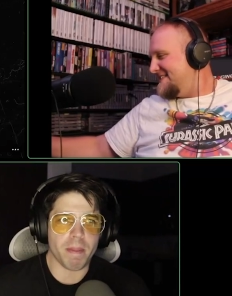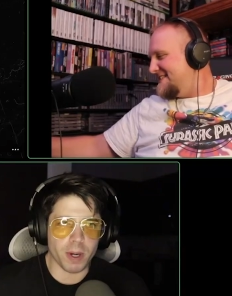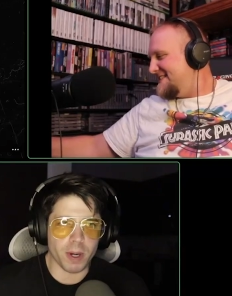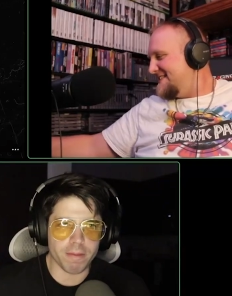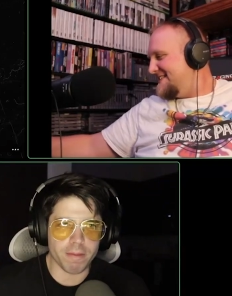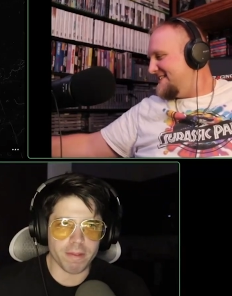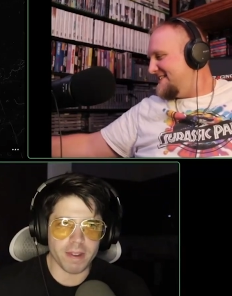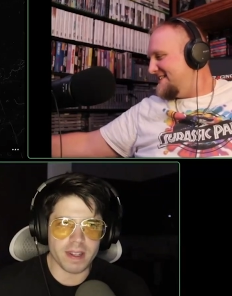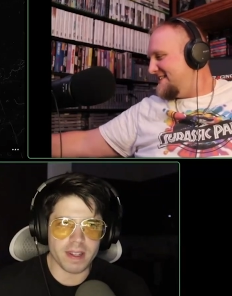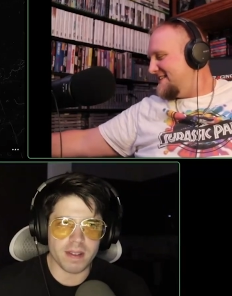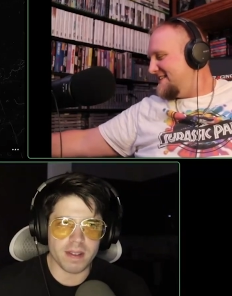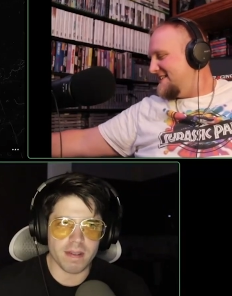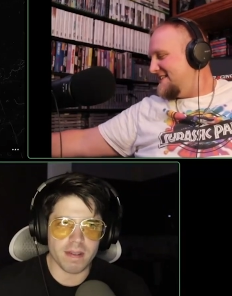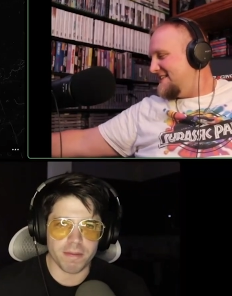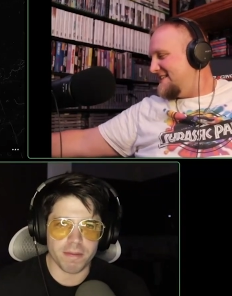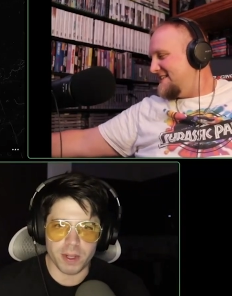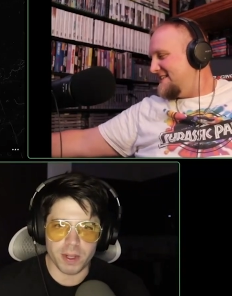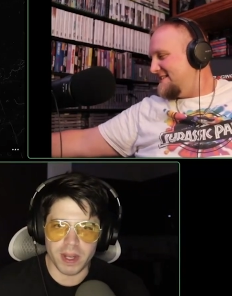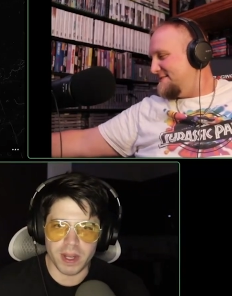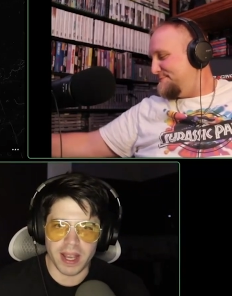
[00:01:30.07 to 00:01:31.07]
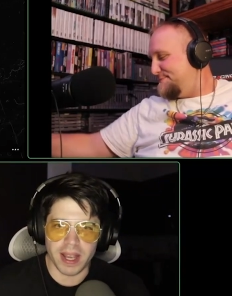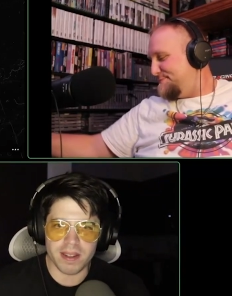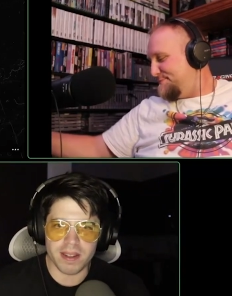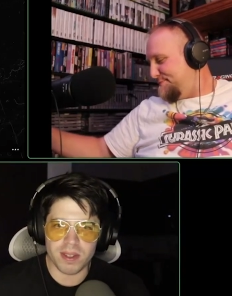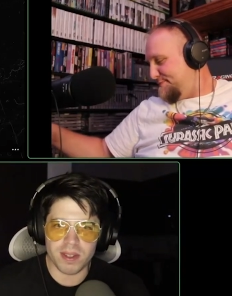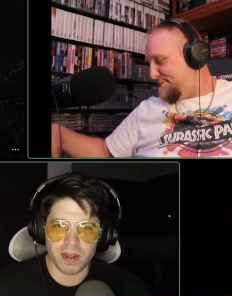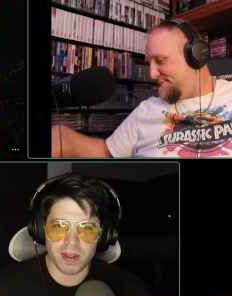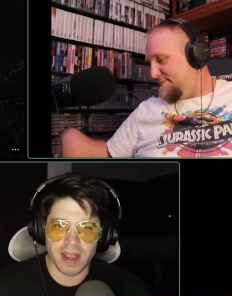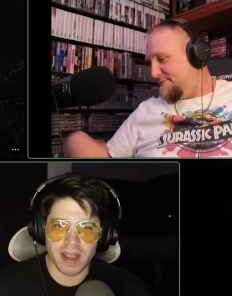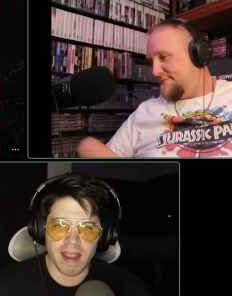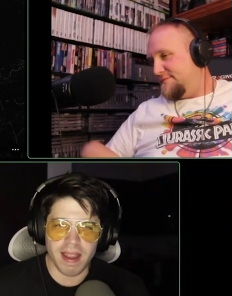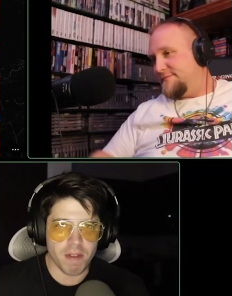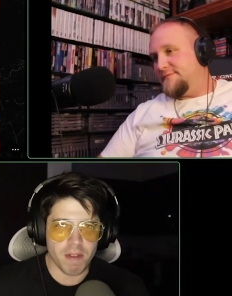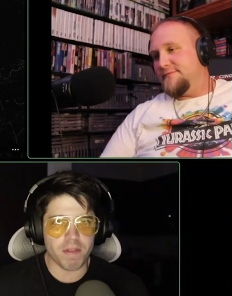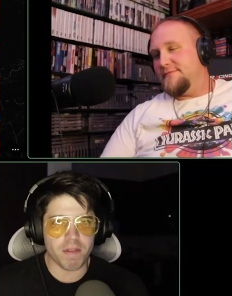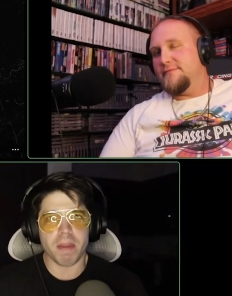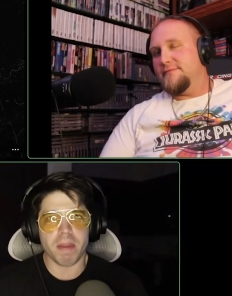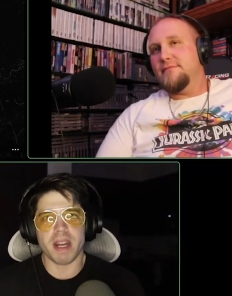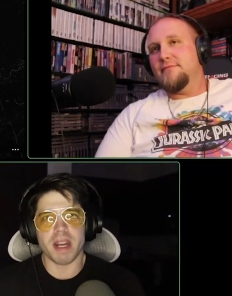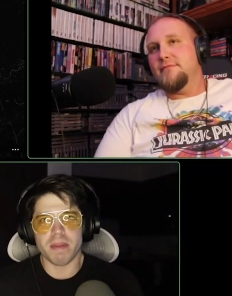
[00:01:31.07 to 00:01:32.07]
Speaker 1: perfect for you guys, okay? Have you
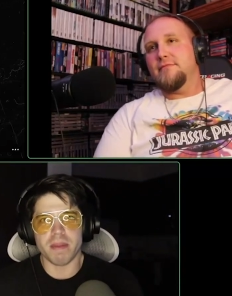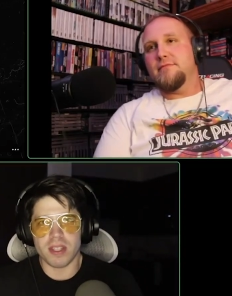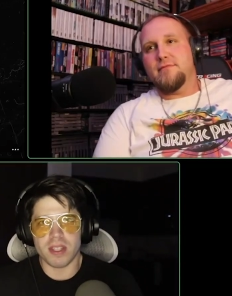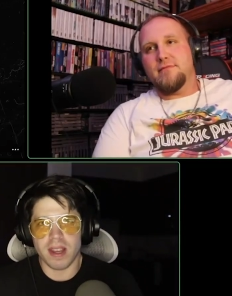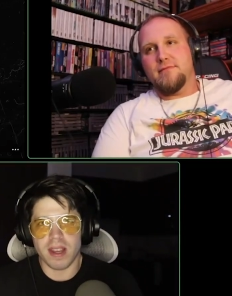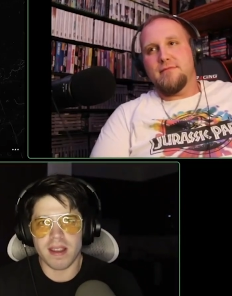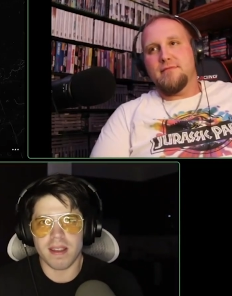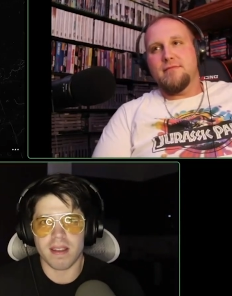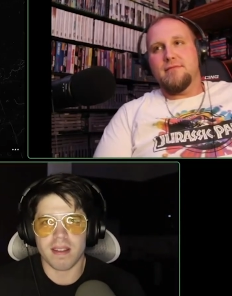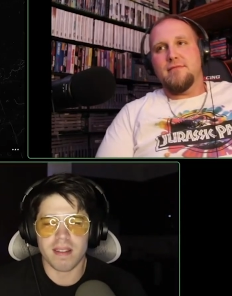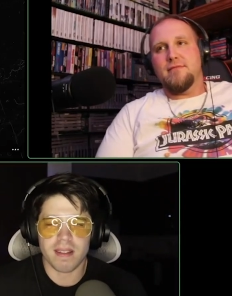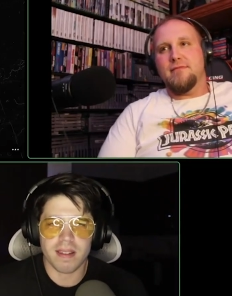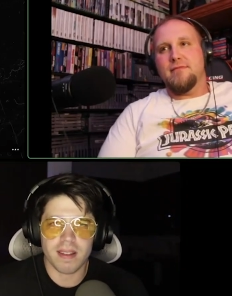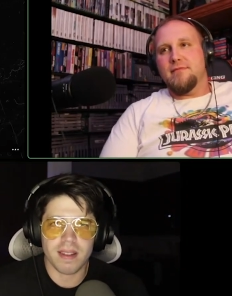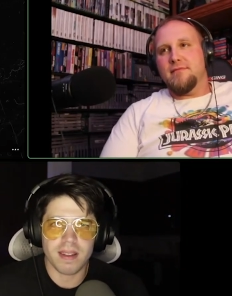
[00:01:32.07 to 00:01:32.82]
ever made a mistake?